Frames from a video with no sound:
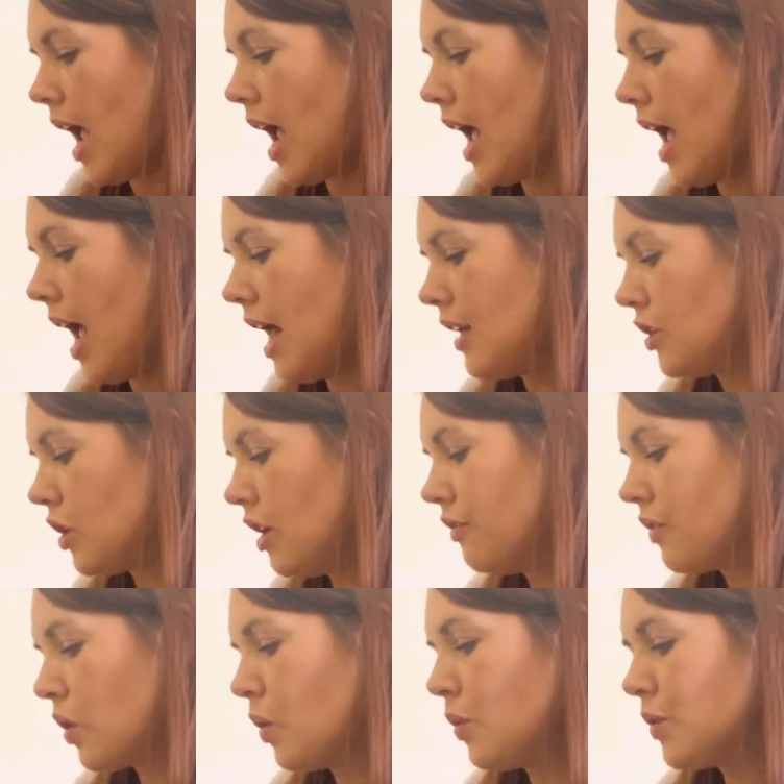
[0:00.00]
And
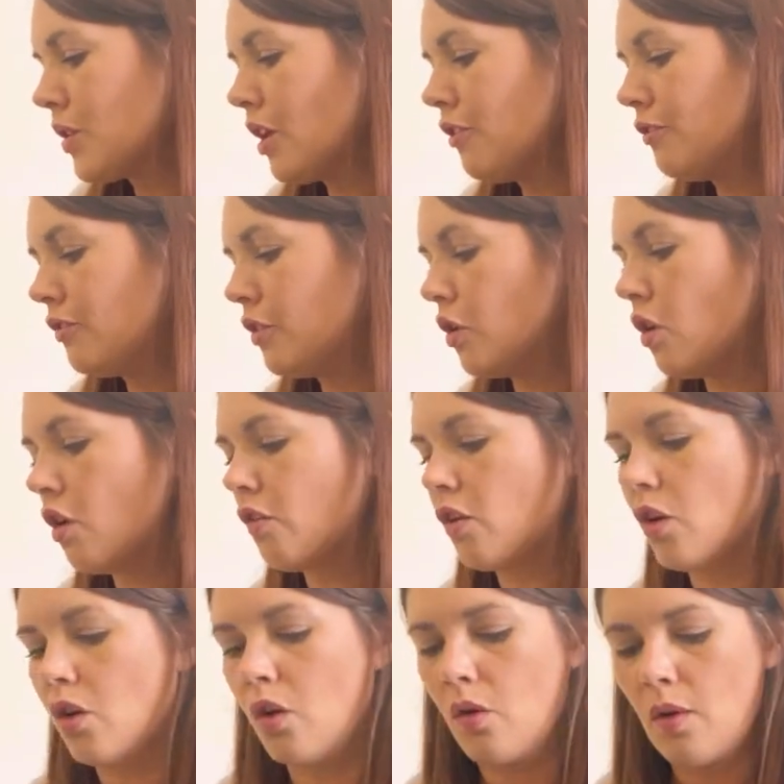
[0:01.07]
of course a
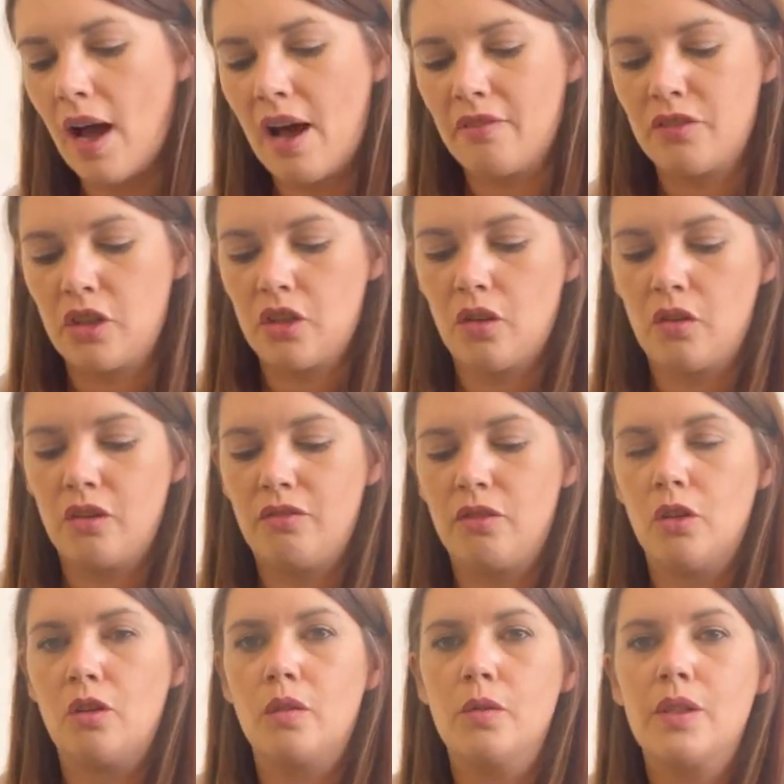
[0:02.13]
floral, I have to show you a
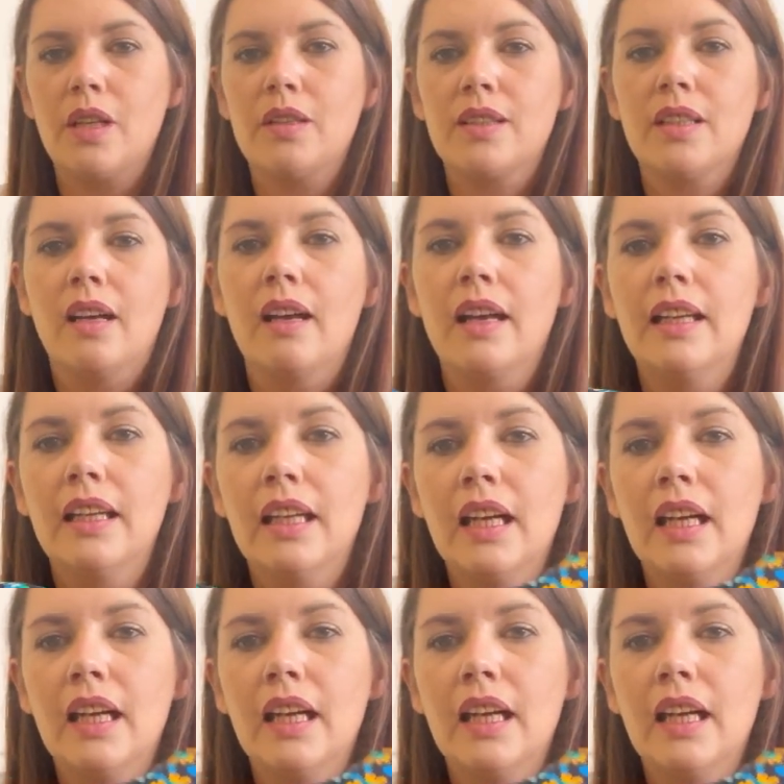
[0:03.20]
floral, don't I?